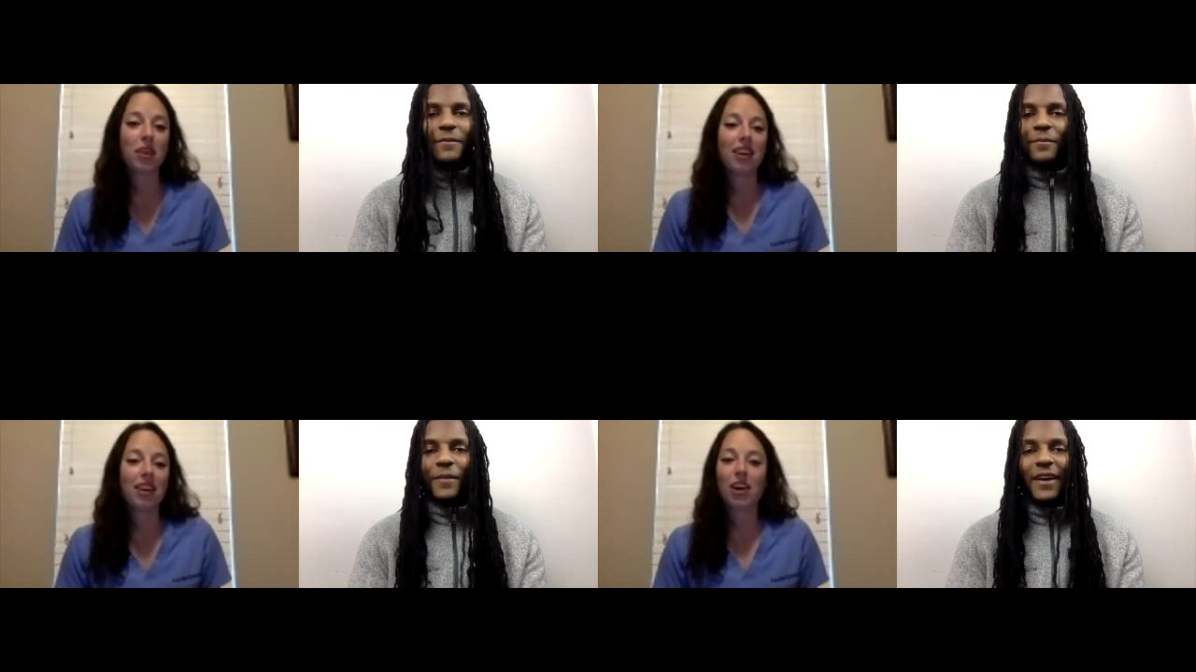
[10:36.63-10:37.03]

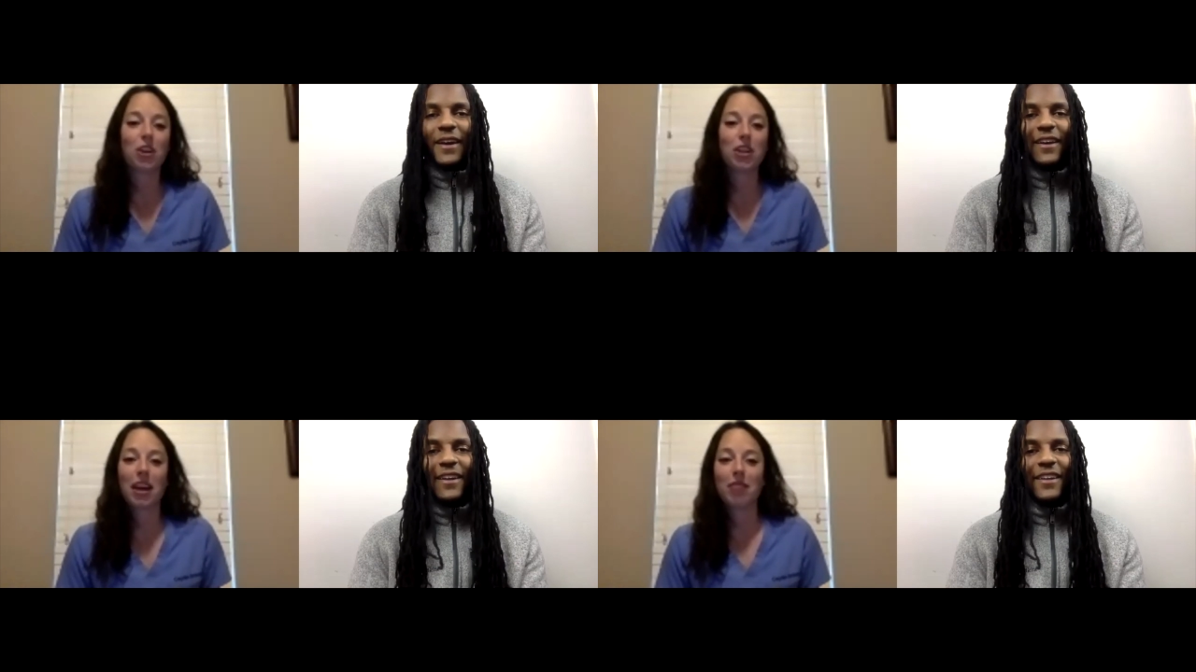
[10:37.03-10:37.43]
Speaker 1: I couldn't
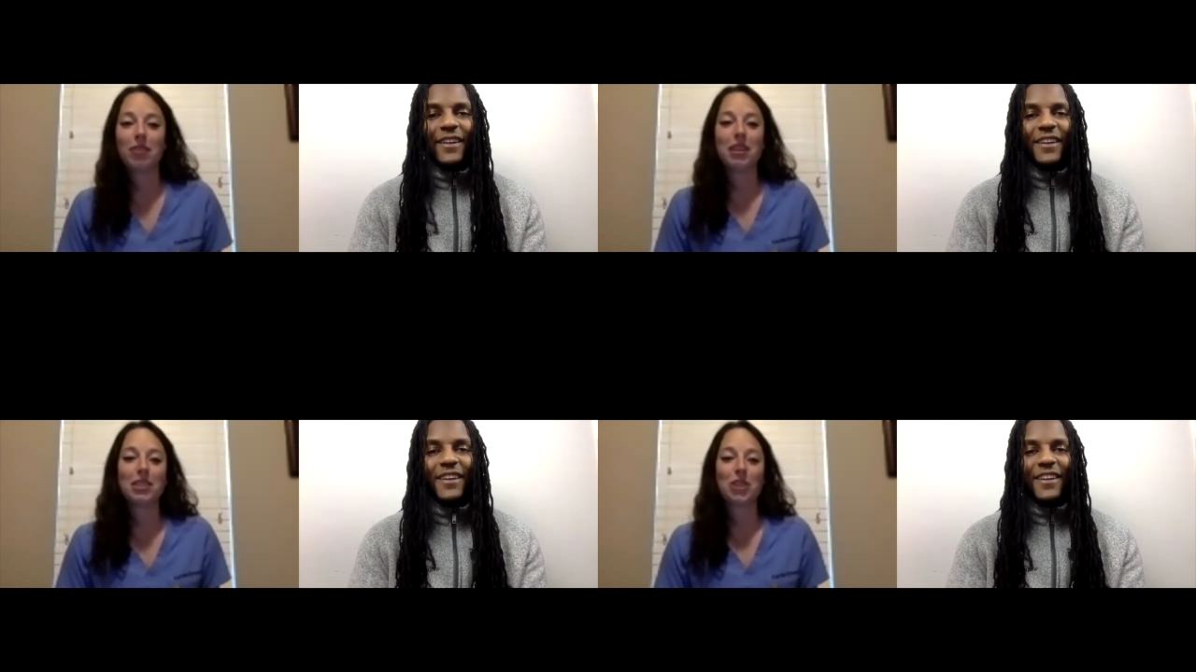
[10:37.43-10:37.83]
have any
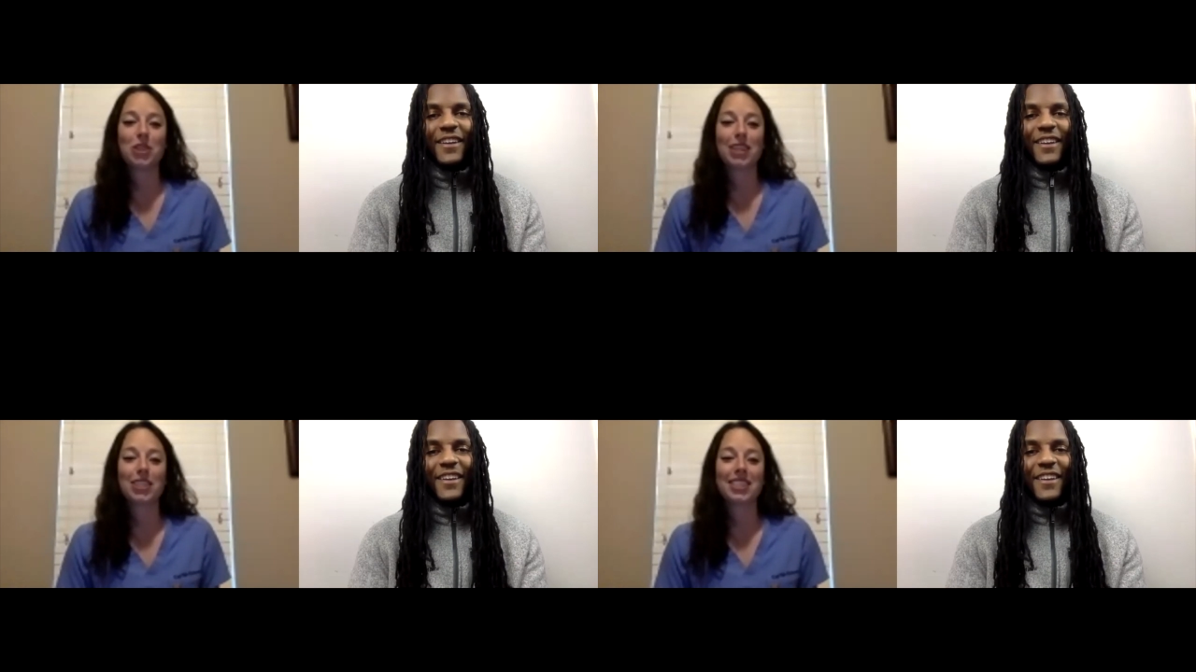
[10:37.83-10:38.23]

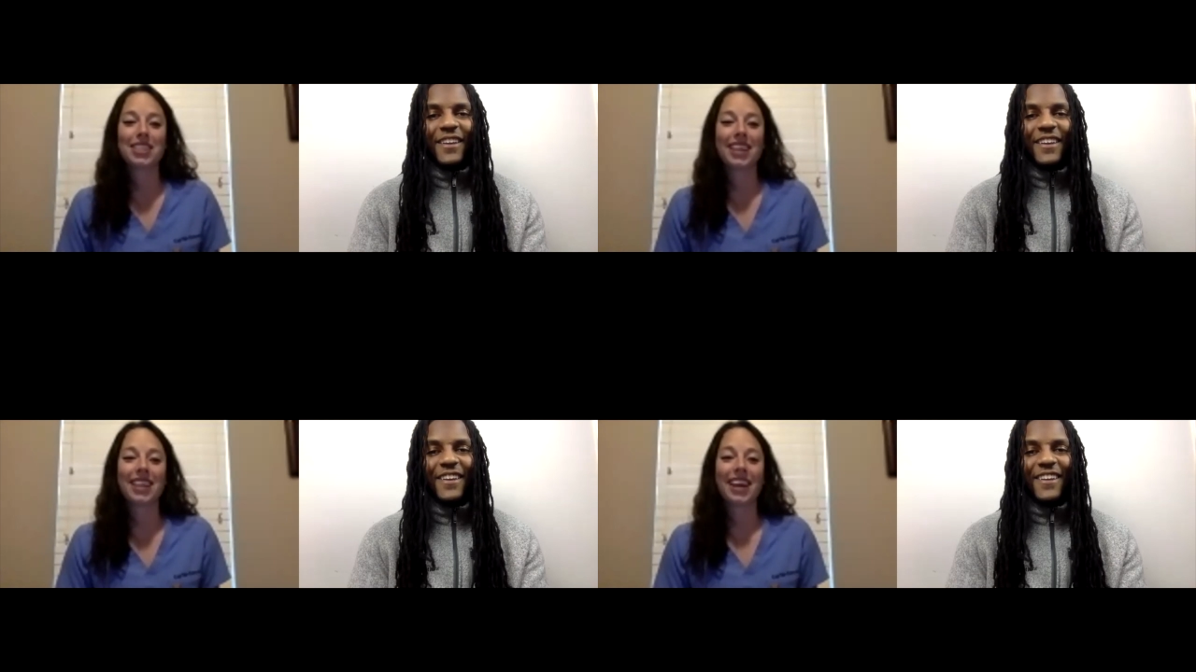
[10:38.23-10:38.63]
distractions like
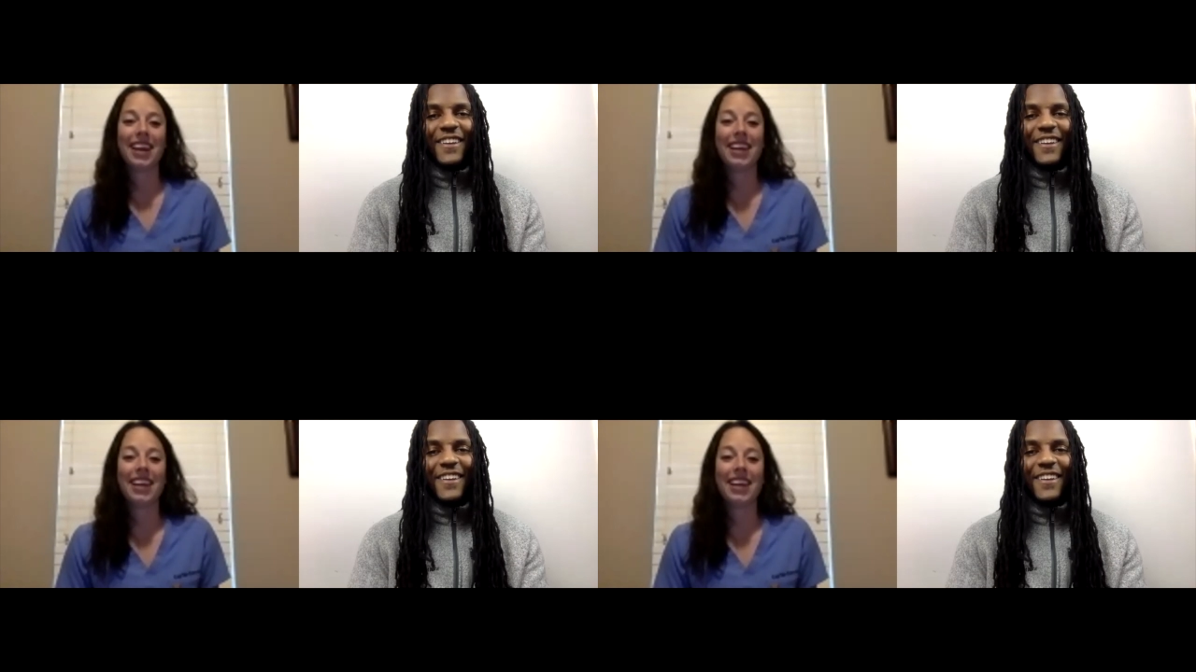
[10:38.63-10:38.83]
that.